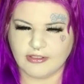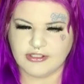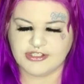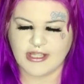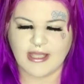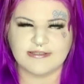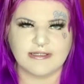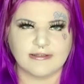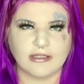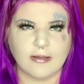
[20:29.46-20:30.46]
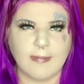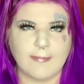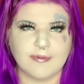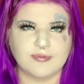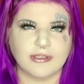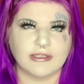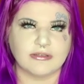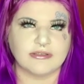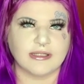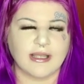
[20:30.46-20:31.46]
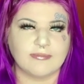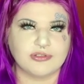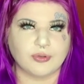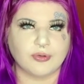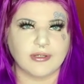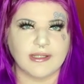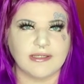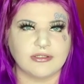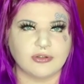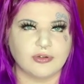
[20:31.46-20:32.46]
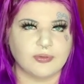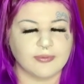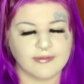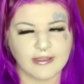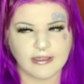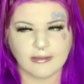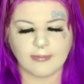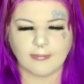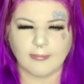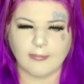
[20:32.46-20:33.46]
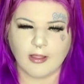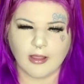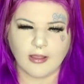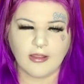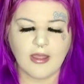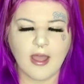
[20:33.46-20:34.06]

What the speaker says: because she accidentally got pepper sprayed, and I was like, I'm sorry, I didn't know you were there, blah blah blah.